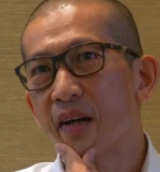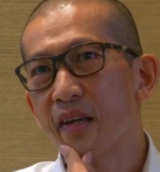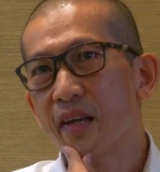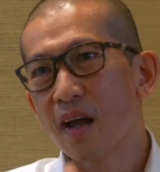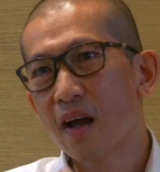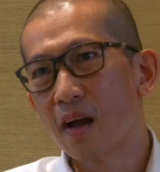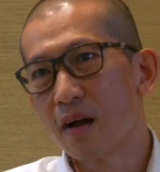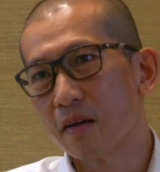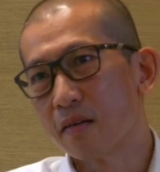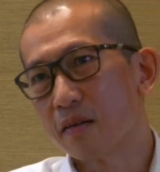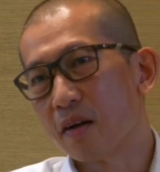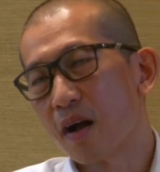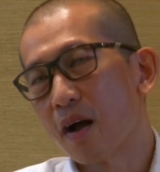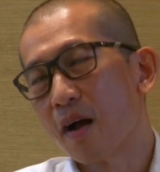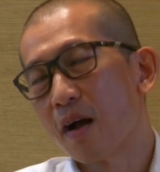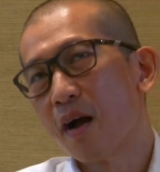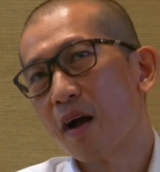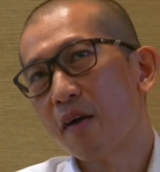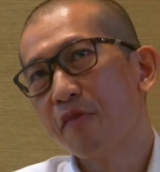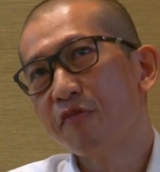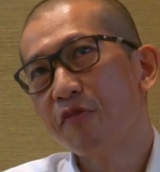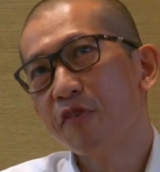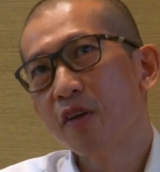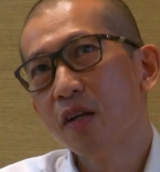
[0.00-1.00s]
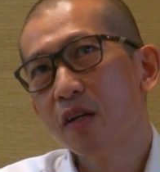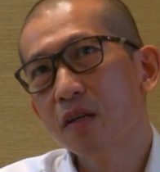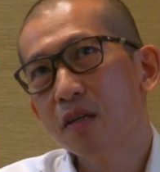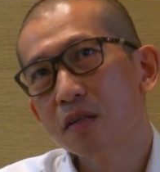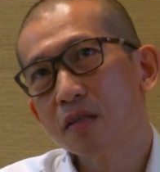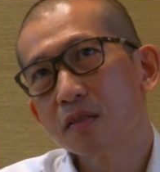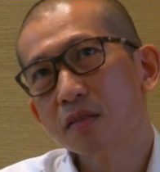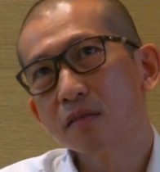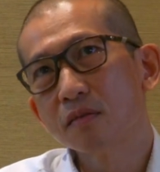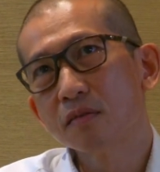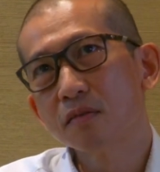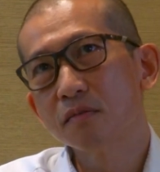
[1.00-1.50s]
Yeah, I
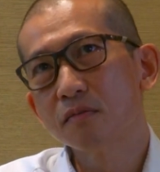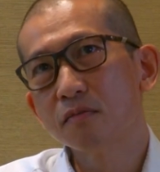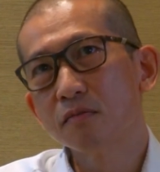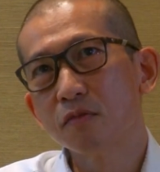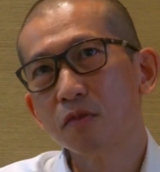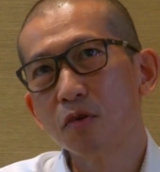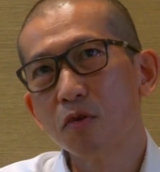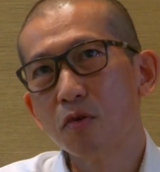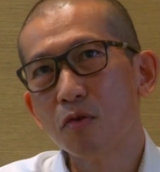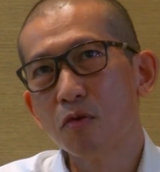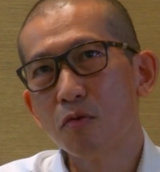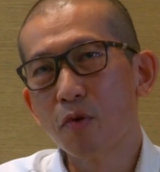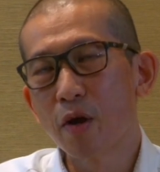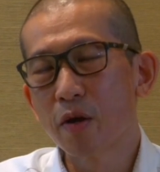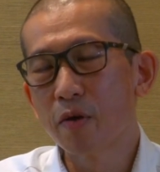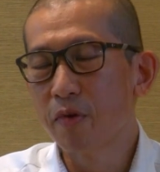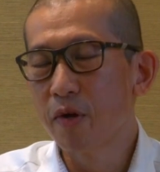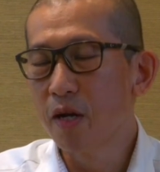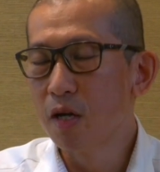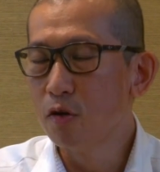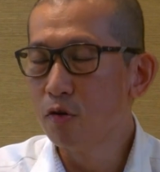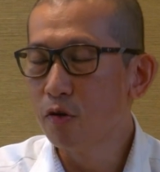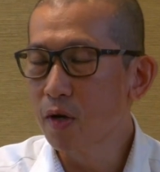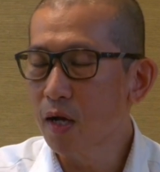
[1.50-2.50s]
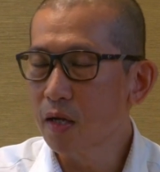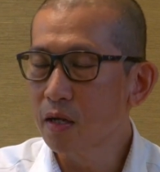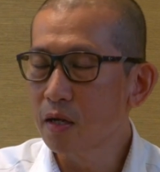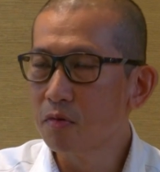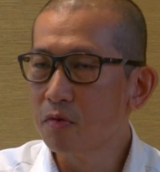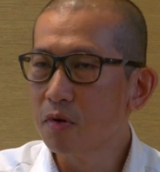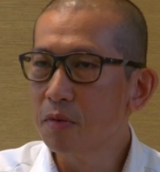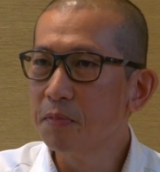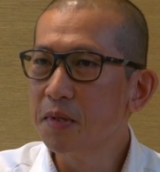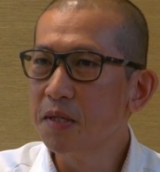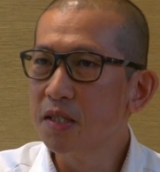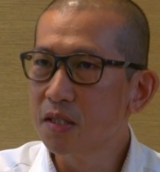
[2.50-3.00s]
think when we look at
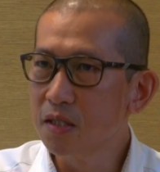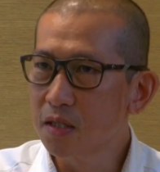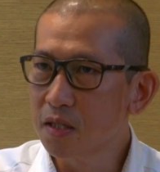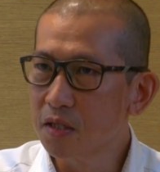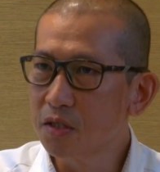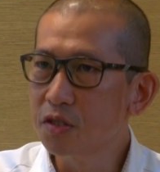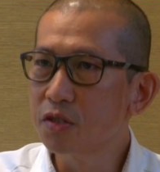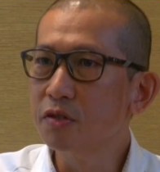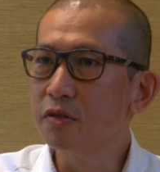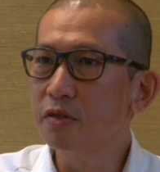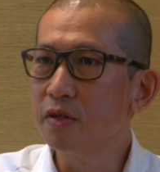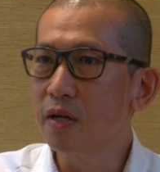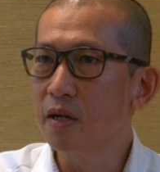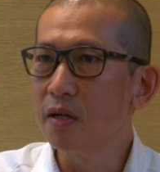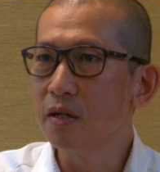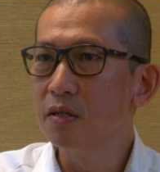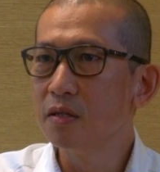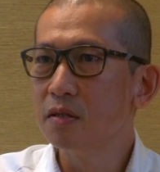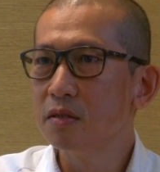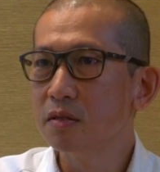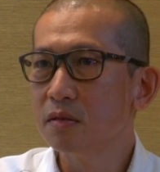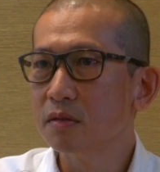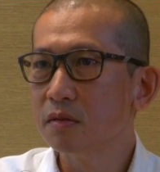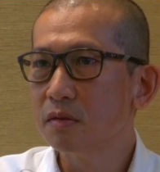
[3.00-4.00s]
our business today,